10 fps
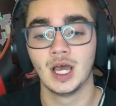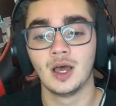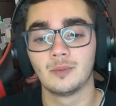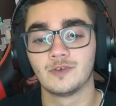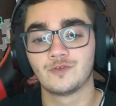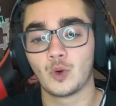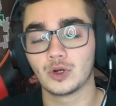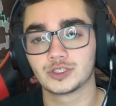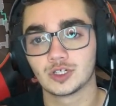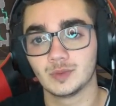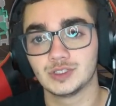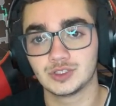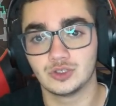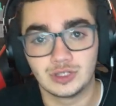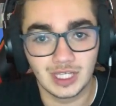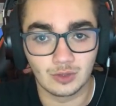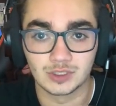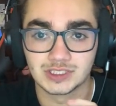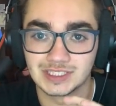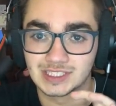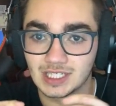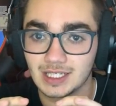Before tournaments, there was this